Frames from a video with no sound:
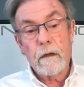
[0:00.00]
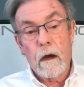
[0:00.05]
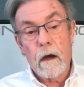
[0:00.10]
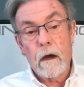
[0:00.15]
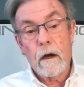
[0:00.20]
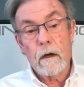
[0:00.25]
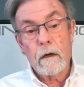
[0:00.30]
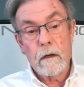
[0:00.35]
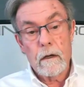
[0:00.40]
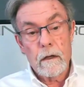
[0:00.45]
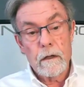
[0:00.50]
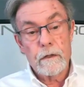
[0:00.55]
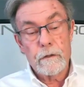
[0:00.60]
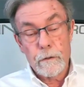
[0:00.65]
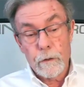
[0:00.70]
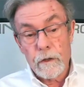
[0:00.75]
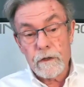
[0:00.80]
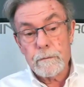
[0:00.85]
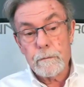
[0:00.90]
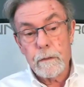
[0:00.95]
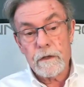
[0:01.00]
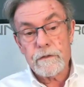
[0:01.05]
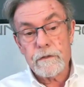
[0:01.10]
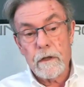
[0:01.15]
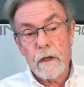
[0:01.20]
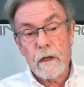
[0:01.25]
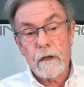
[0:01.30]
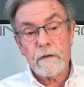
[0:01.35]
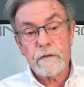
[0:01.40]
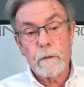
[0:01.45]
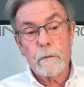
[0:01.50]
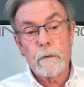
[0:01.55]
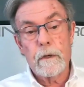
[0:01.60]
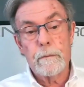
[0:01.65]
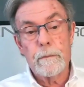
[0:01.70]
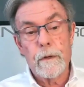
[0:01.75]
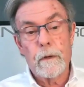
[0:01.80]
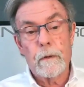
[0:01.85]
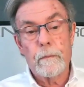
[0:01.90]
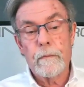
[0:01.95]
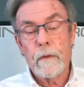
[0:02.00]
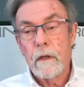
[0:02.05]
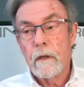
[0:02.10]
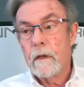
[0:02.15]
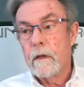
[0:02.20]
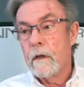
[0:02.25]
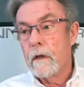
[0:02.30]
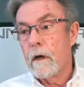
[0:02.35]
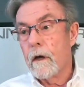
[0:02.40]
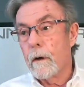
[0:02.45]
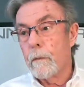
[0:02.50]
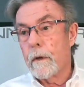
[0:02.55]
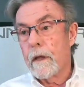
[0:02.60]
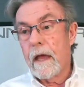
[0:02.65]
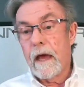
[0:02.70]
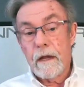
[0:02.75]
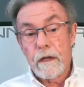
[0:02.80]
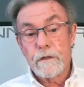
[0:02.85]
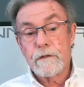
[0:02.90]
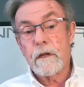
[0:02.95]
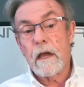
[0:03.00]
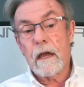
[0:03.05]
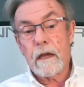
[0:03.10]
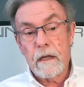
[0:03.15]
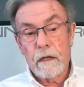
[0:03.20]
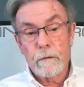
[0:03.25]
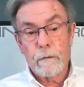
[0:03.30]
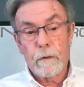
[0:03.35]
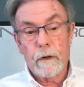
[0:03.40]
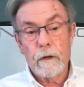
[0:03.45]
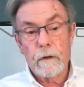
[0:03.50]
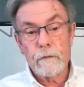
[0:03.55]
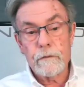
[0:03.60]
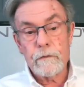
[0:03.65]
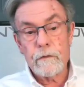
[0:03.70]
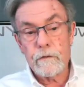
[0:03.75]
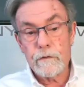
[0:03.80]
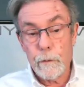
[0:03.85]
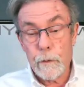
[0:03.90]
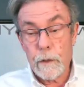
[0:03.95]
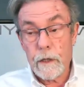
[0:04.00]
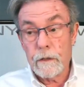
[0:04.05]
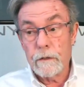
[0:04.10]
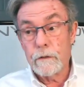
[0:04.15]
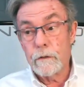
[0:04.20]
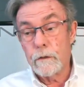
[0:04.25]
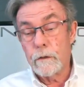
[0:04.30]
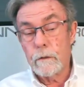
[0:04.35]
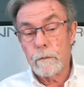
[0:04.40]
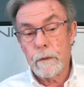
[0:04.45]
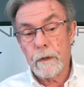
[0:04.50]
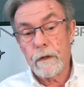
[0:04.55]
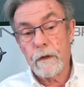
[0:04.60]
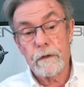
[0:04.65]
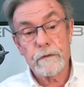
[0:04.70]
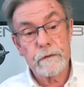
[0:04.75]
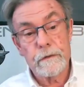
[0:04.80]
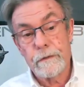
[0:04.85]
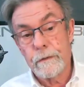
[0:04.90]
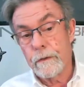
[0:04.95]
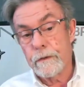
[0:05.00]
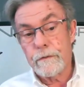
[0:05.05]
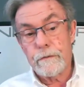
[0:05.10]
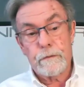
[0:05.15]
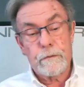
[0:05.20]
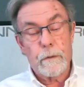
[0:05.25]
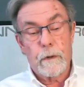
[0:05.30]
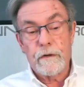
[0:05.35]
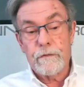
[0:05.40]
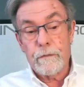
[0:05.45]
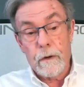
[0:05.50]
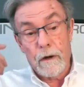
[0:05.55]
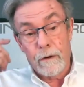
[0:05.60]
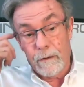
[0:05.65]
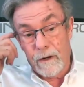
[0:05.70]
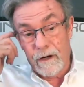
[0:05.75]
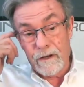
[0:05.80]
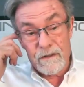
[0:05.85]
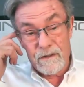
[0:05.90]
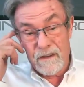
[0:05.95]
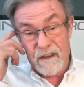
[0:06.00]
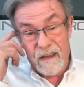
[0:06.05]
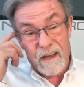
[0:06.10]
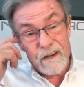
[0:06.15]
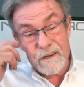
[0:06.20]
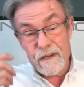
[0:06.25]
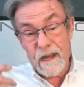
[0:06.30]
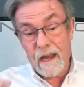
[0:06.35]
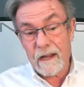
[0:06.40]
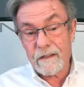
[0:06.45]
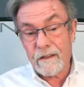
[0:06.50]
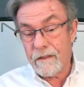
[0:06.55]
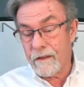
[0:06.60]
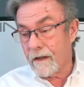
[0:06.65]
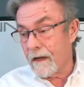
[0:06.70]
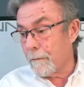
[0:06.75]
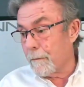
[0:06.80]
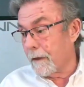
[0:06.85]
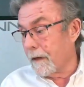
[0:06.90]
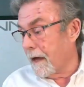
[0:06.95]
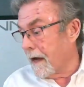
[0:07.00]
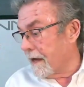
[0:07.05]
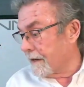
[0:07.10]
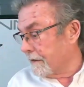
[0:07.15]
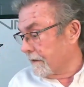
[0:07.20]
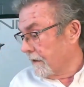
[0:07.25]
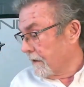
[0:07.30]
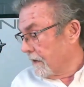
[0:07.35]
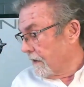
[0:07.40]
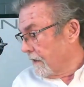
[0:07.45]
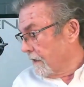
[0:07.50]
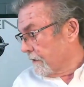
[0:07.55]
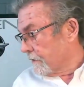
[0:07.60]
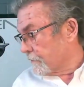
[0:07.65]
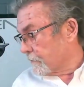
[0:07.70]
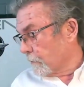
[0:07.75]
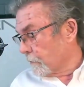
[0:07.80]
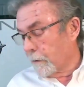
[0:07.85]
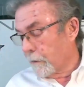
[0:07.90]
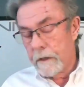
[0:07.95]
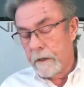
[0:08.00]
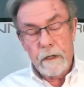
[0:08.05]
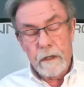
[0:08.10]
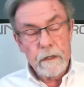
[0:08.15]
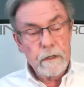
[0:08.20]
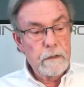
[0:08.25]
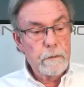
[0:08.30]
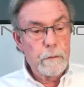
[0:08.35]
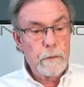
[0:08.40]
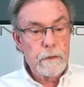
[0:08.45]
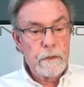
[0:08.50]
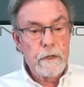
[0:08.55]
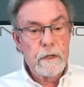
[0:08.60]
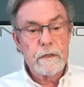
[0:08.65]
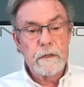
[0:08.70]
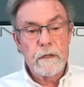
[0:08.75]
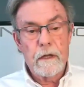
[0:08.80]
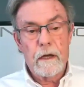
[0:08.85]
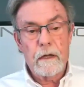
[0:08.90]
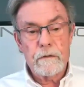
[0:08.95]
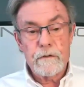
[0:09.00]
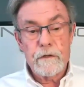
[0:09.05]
our endurance Mustangs that we built. Uh, we added jacking rails so we could do because endurance 24-hour races you got to jack the thing up a lot. So we did we did uh,